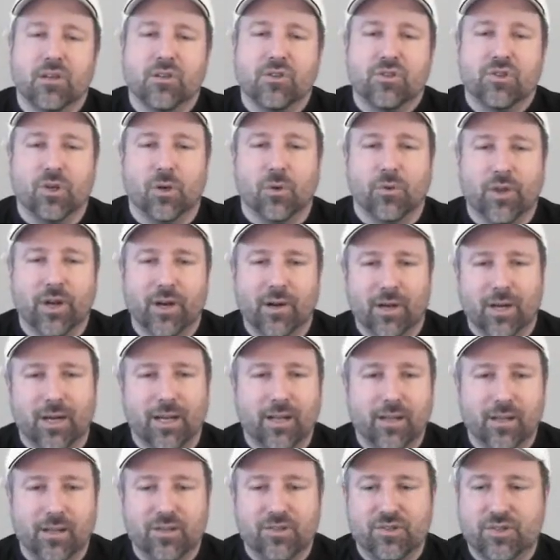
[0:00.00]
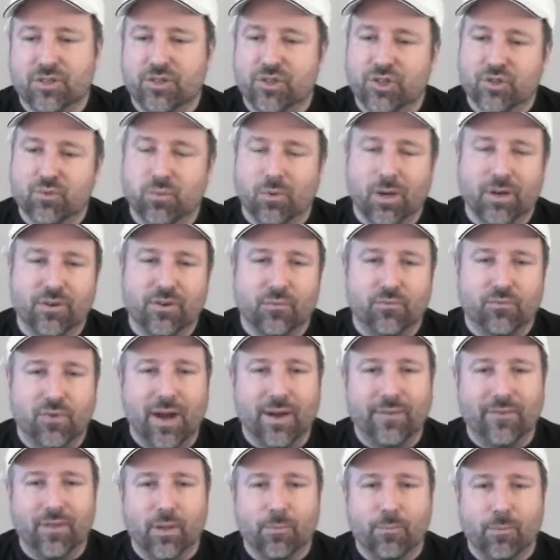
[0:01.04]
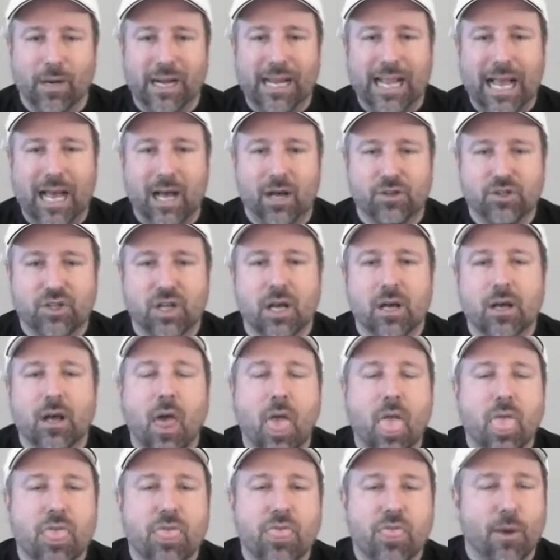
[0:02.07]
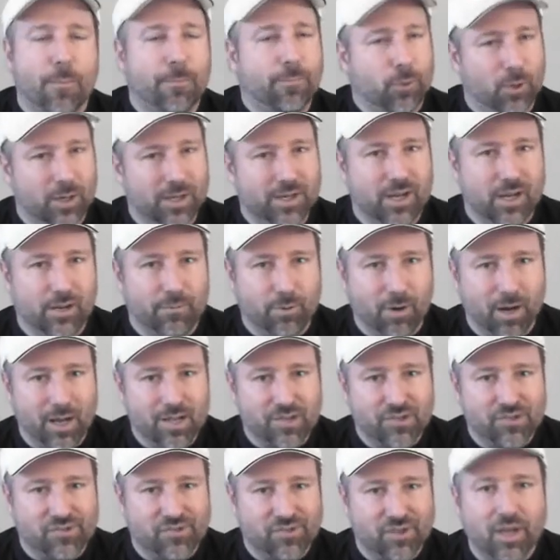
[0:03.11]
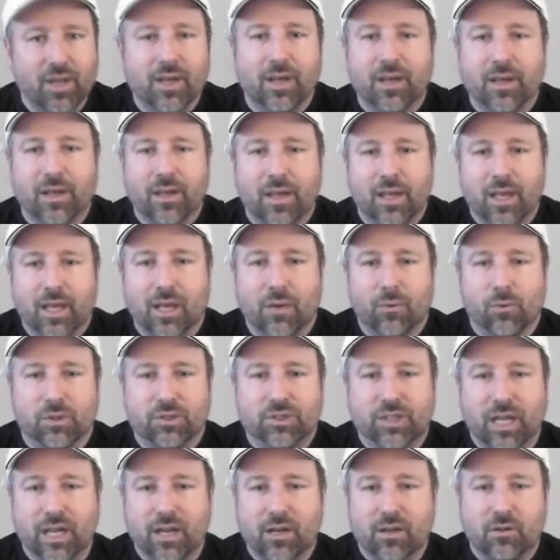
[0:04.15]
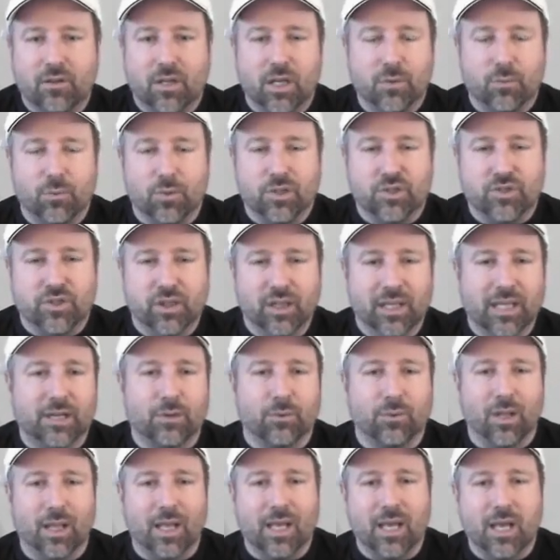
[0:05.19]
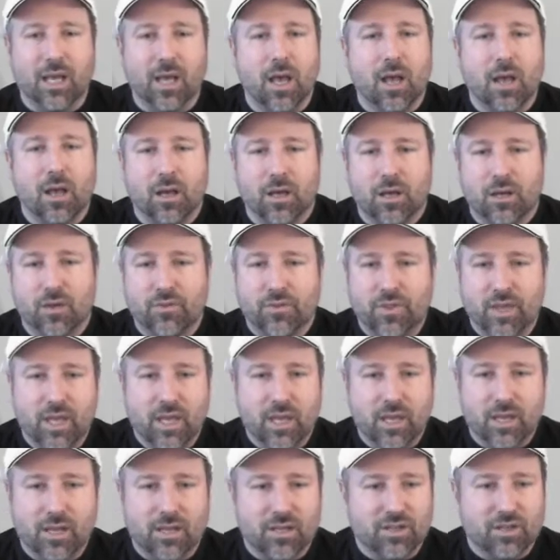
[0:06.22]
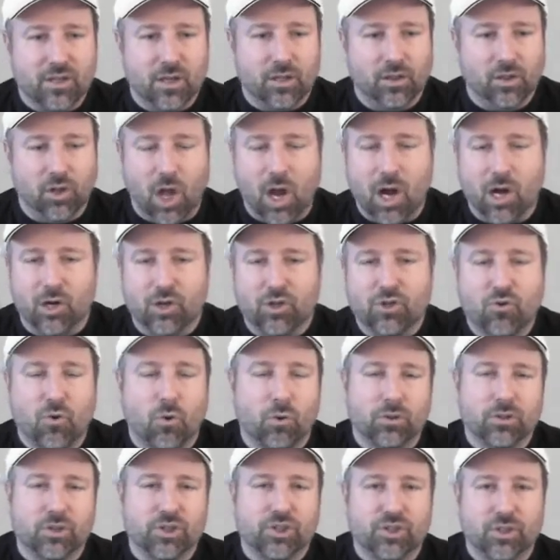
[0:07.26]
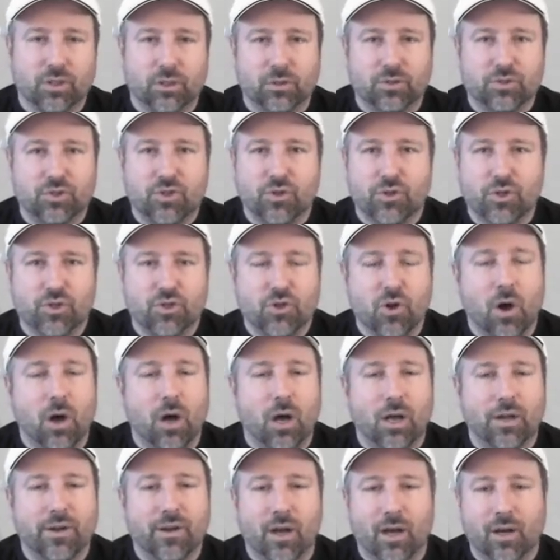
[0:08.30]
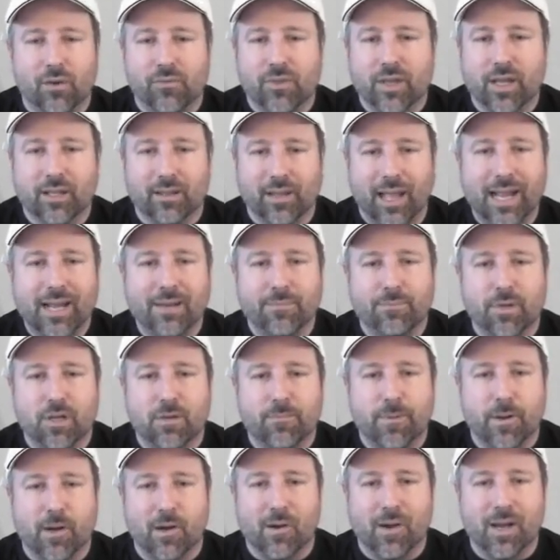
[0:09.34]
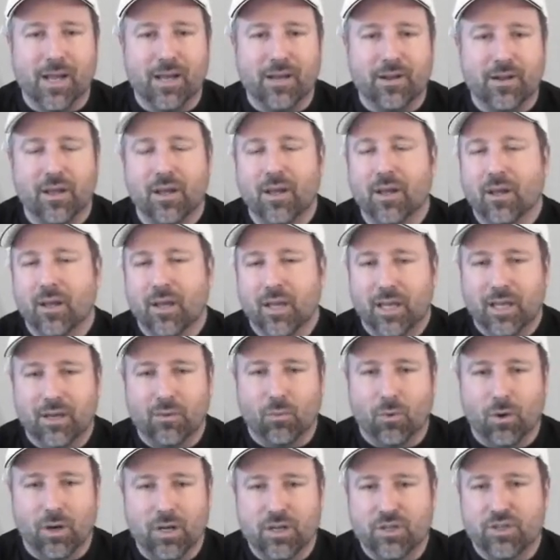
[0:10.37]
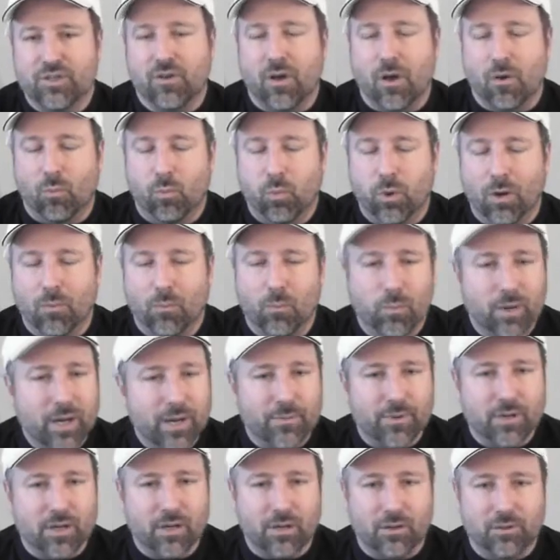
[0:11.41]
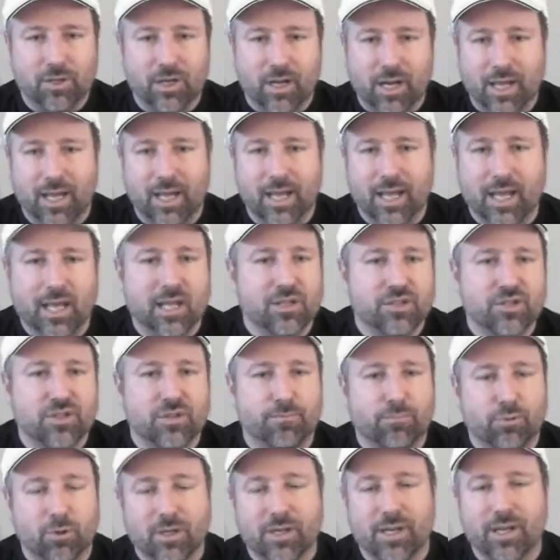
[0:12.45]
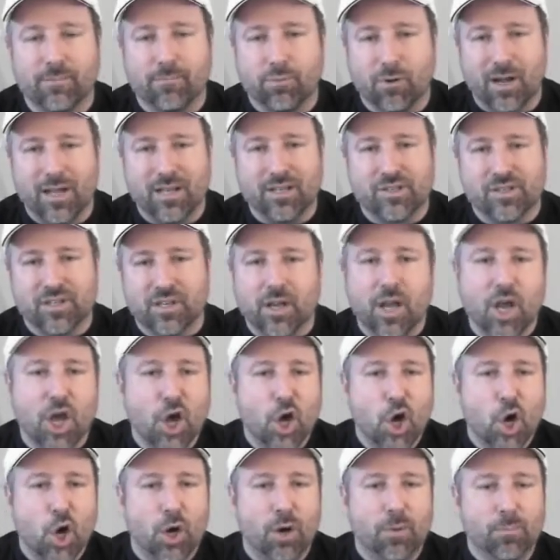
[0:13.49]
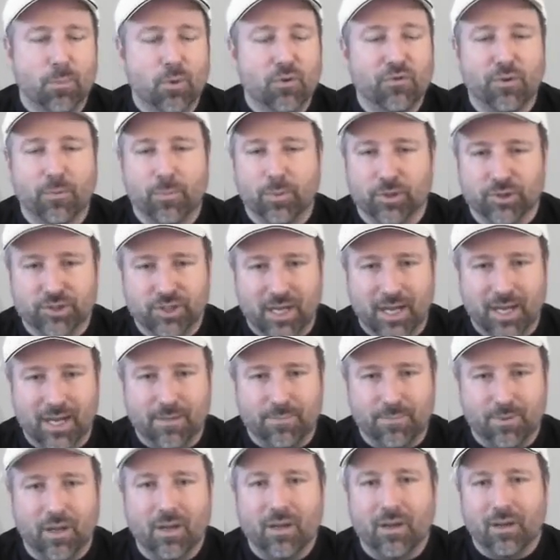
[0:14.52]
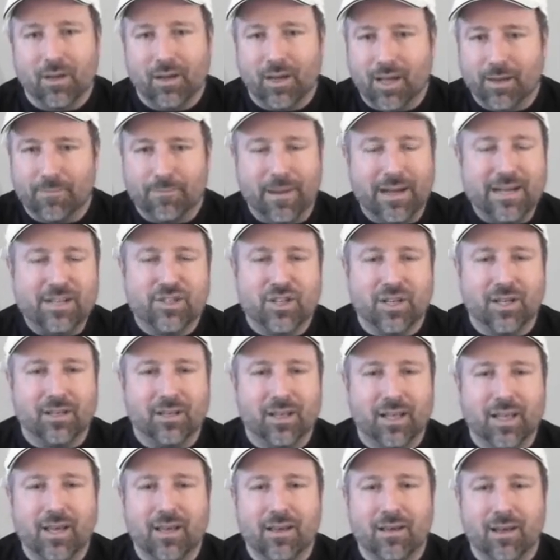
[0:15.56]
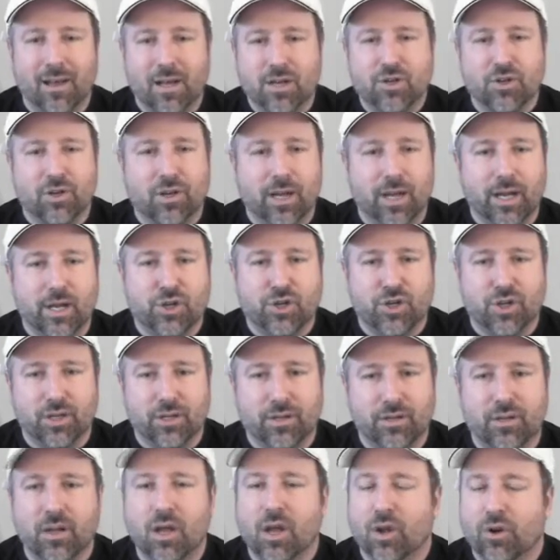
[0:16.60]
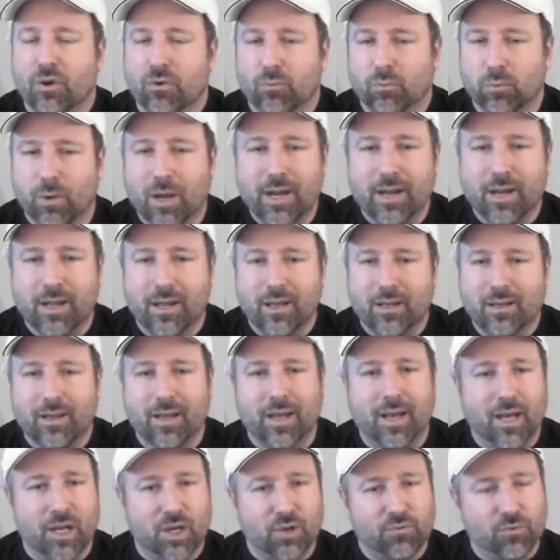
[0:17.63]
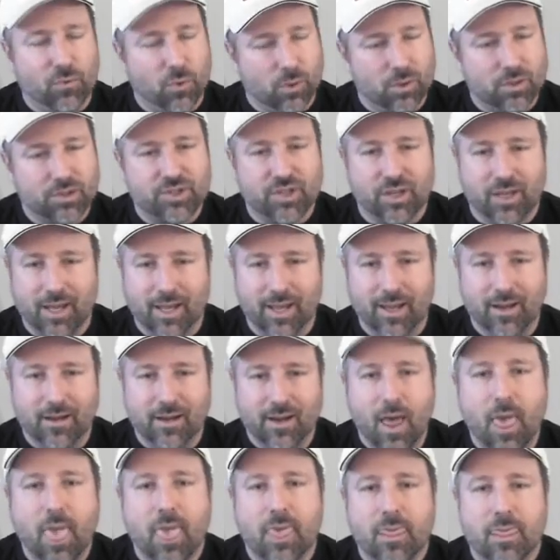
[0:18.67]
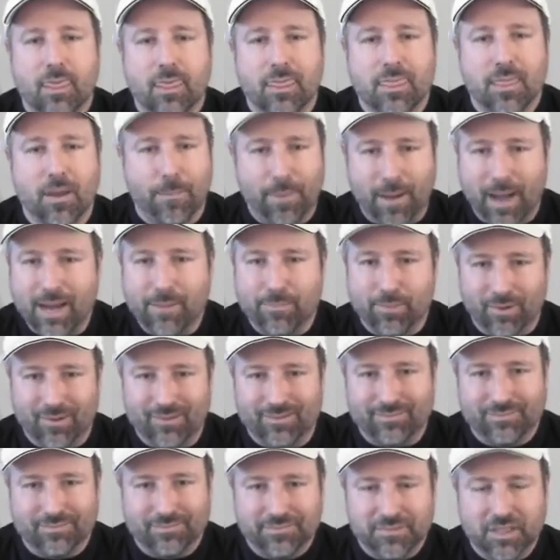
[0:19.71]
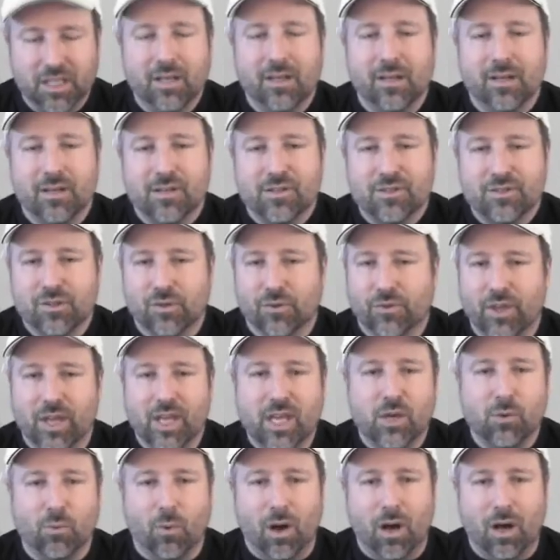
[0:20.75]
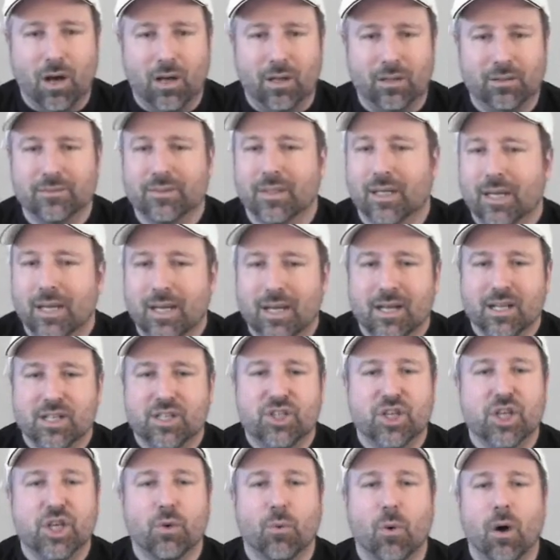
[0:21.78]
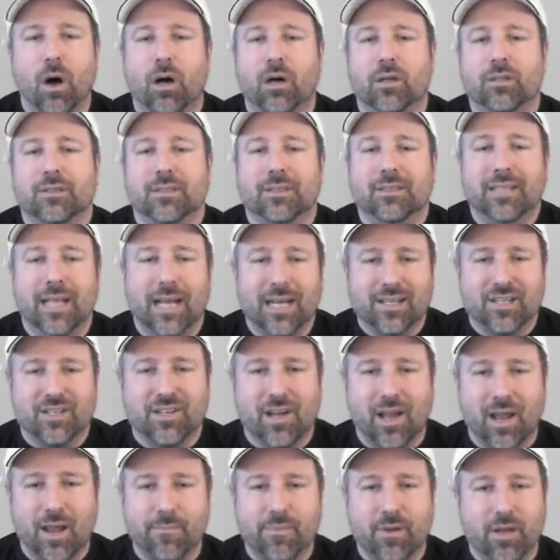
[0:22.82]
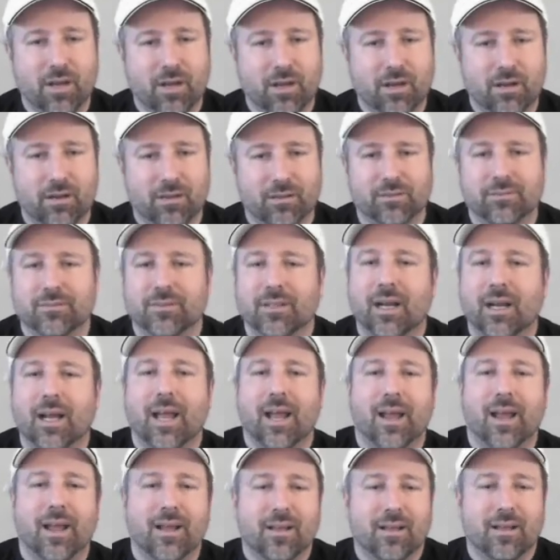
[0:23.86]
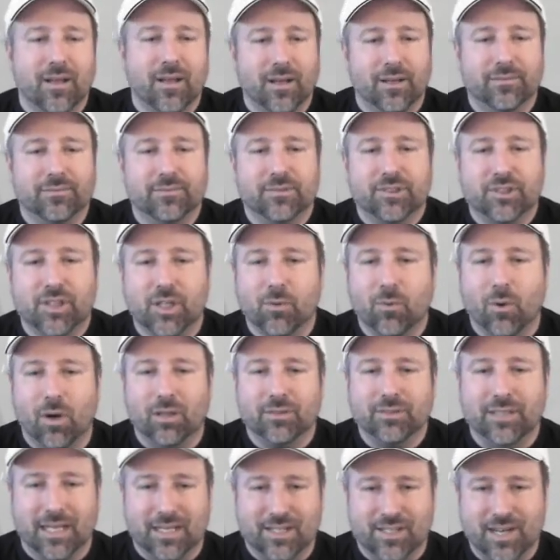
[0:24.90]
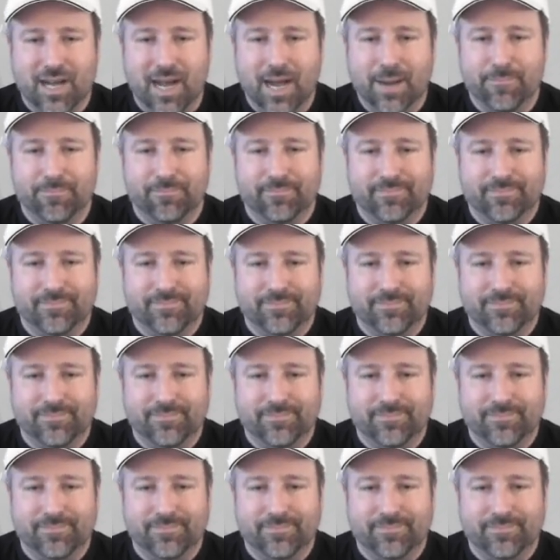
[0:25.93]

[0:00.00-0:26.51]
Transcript: So there it is. Just wanted to finally bring out the printing press. It was literally the large cornerstone to the dawn of the Enlightenment period. It was what we would know today as the printing press, movable type, and basically education, reading, and of course, again, the Bible. So thank you all, and see you all next time here. See you all next time.